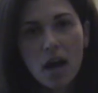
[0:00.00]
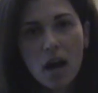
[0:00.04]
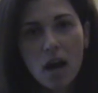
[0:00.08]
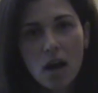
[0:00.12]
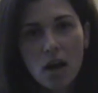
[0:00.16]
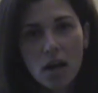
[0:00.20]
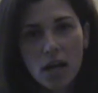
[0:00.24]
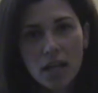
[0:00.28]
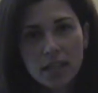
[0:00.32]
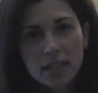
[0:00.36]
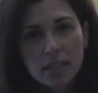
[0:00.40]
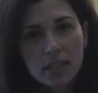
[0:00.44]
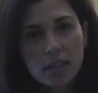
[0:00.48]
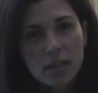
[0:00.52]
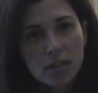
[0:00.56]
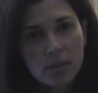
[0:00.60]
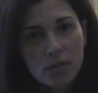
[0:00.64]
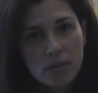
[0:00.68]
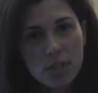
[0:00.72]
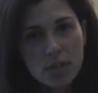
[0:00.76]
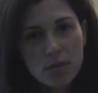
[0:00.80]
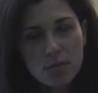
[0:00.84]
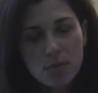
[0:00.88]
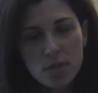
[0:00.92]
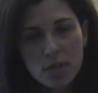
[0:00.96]
are at
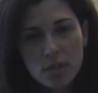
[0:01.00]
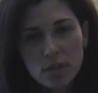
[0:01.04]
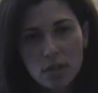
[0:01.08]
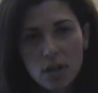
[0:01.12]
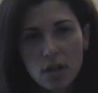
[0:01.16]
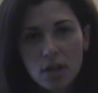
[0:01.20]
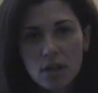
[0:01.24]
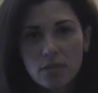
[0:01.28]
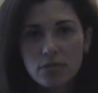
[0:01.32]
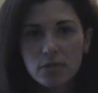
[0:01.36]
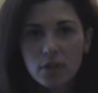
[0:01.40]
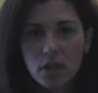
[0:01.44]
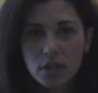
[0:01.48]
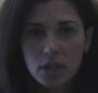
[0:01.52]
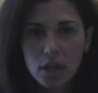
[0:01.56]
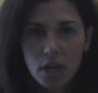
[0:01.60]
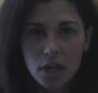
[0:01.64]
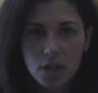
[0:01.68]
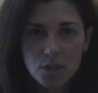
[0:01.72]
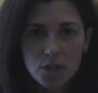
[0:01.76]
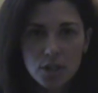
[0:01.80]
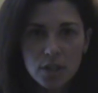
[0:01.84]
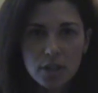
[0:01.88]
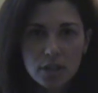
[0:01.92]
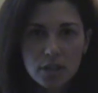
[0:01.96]
increased risk of
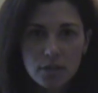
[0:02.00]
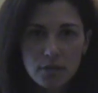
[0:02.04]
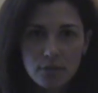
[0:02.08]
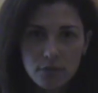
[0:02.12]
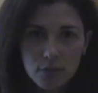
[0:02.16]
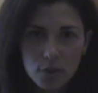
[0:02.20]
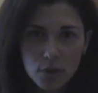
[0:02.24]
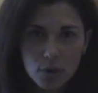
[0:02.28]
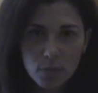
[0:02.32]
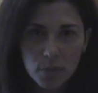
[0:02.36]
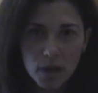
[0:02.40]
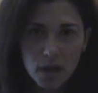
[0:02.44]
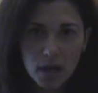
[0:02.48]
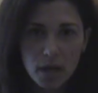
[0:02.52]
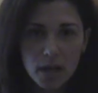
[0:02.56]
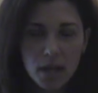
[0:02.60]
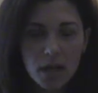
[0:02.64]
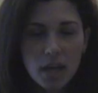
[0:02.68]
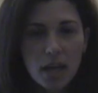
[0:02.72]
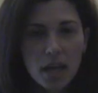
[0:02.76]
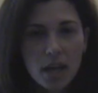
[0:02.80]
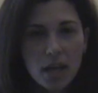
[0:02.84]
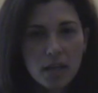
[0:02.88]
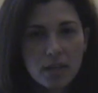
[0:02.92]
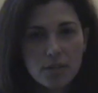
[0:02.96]
non-Hodgkin lymphoma
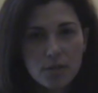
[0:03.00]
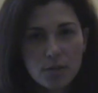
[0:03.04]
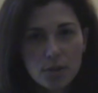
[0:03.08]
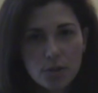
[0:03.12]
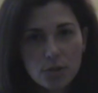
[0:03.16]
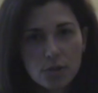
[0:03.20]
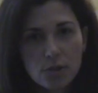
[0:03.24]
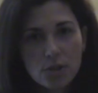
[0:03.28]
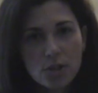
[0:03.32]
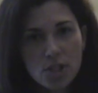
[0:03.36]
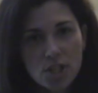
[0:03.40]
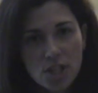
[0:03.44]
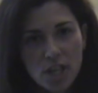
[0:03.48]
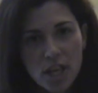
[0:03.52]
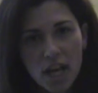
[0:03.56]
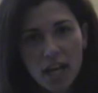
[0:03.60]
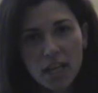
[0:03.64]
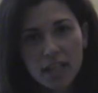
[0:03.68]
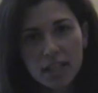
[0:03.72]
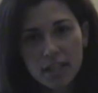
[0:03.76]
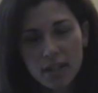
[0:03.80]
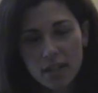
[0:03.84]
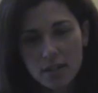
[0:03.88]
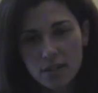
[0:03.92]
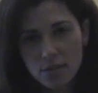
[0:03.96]
and certain
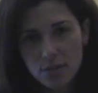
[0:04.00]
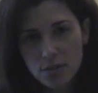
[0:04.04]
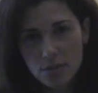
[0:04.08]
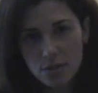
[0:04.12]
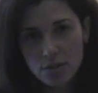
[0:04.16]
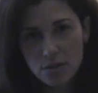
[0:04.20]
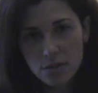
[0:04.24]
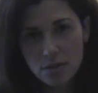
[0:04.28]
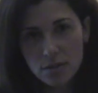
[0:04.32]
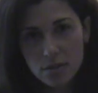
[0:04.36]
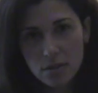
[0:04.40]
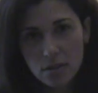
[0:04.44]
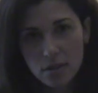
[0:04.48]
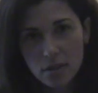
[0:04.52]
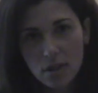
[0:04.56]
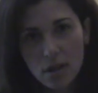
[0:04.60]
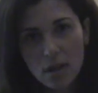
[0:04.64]
GI cancers.